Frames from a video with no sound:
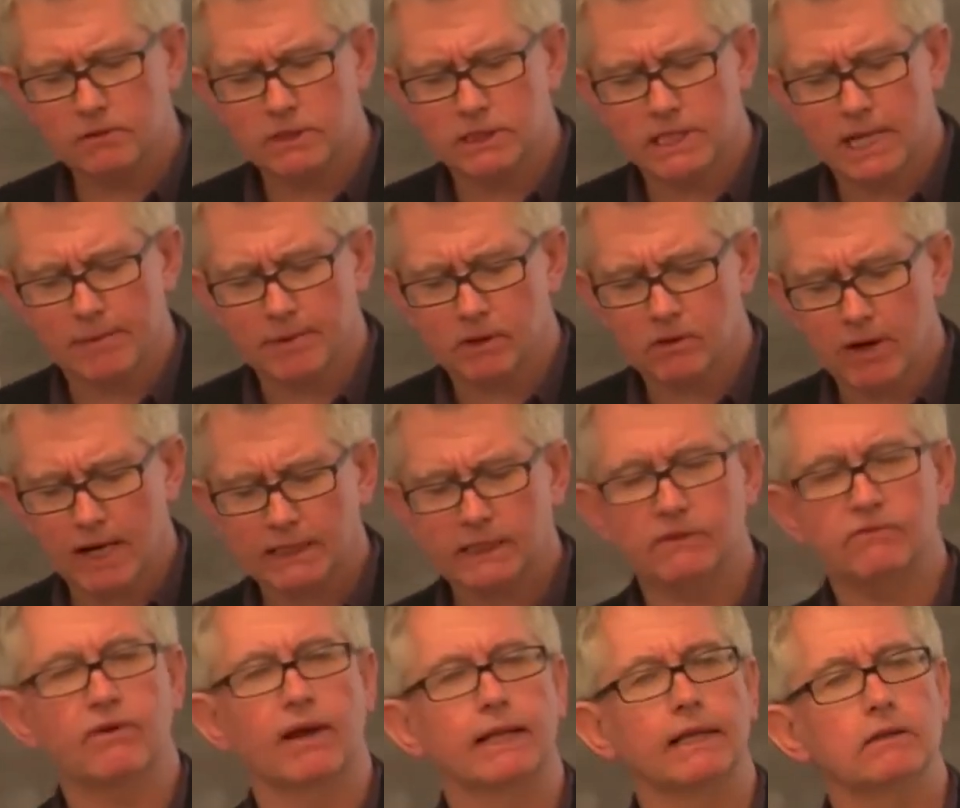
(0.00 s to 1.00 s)
to
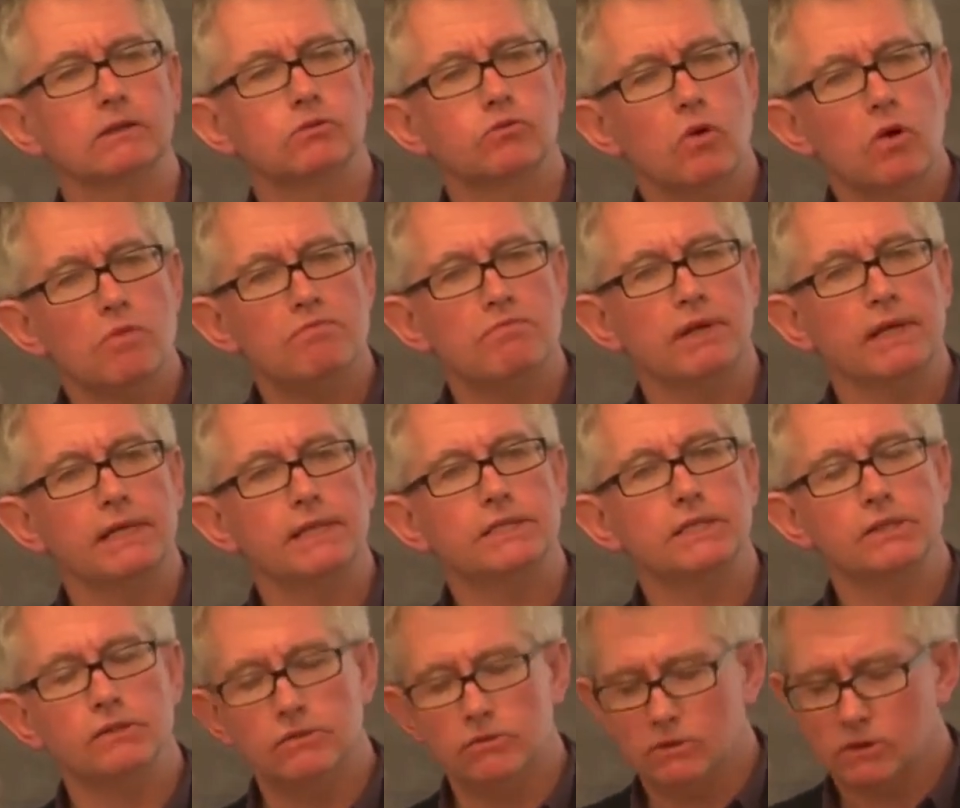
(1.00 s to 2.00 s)
democratic values would be
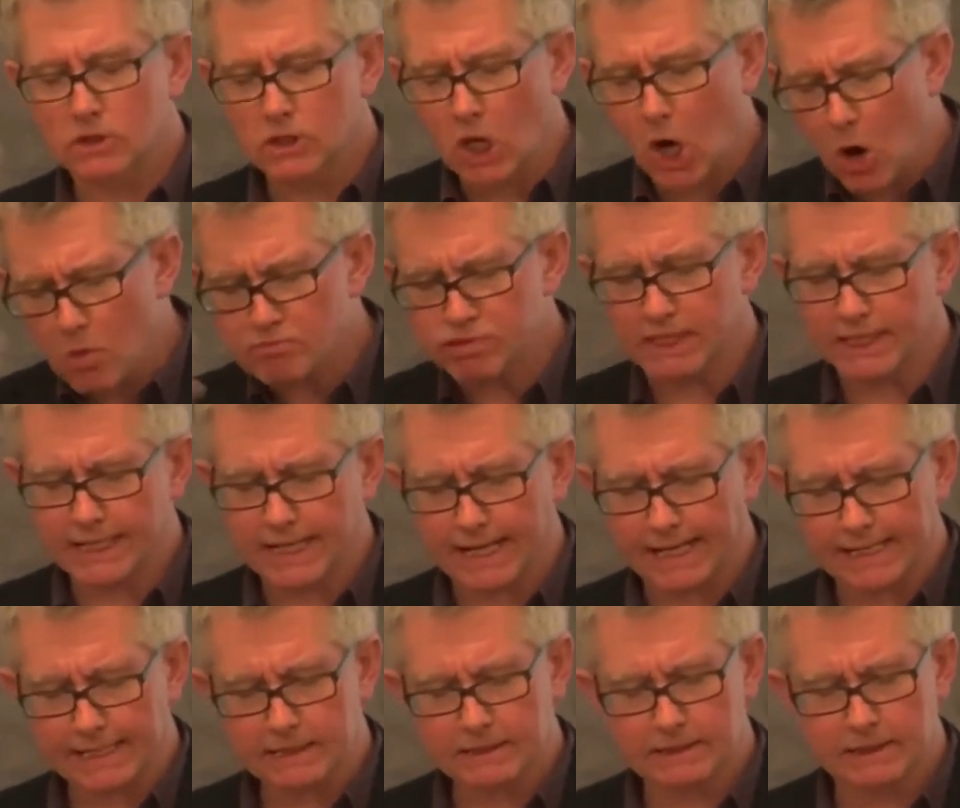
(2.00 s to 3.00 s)
to
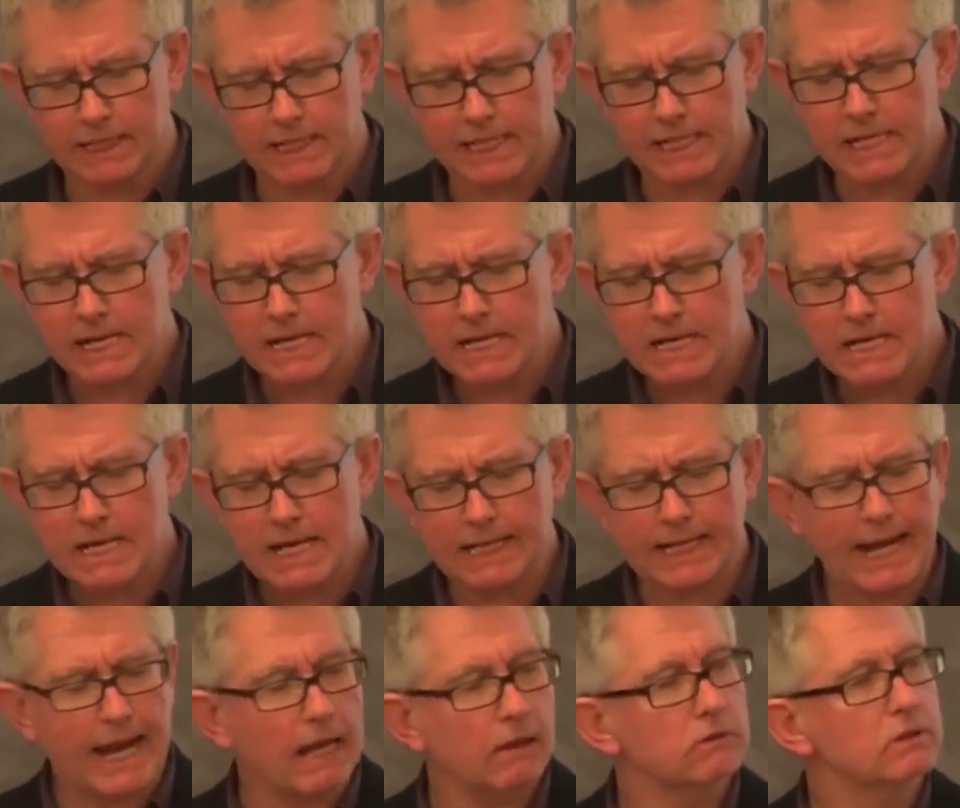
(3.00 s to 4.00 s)
complicate the
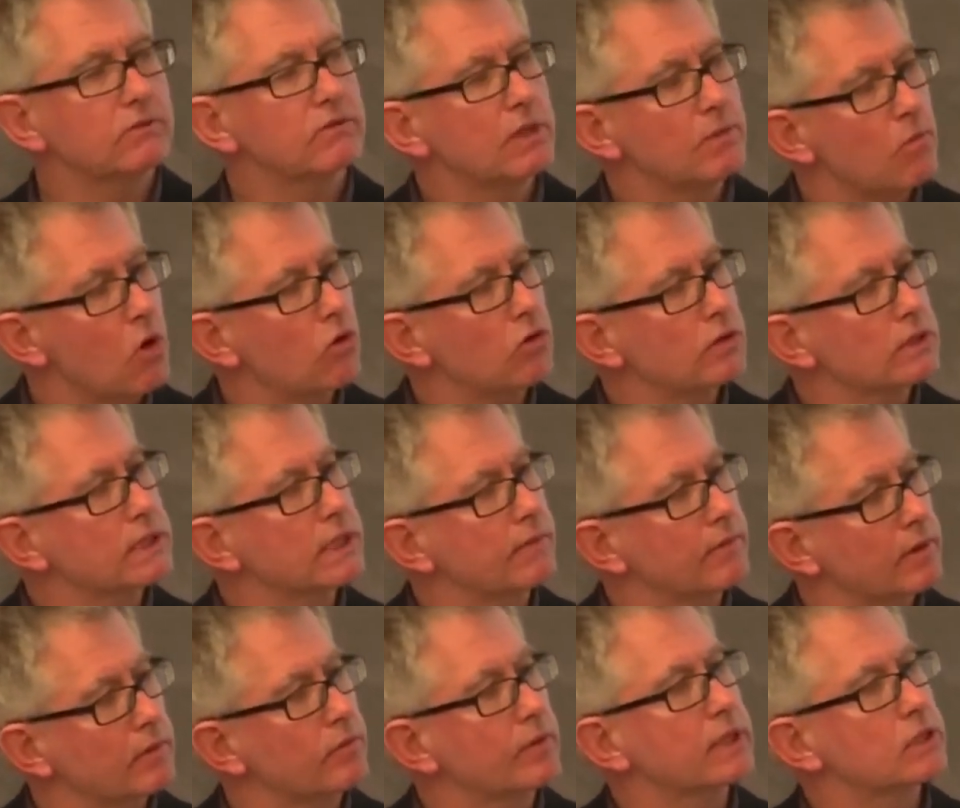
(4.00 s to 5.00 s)
account of democracy
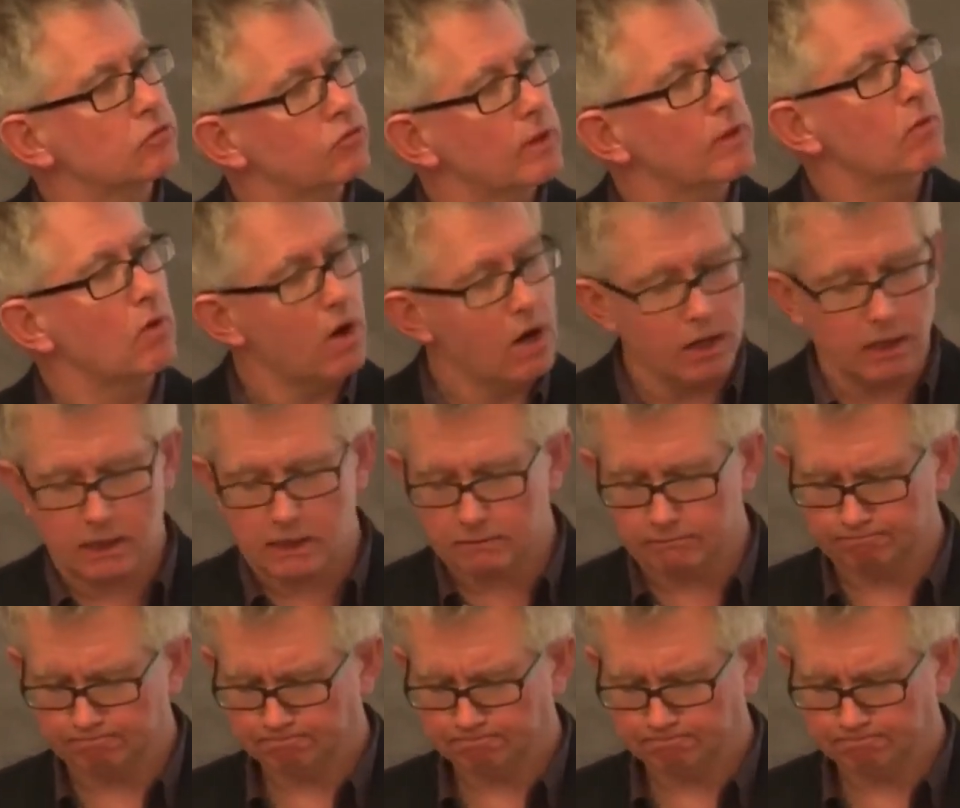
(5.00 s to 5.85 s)
with which we work.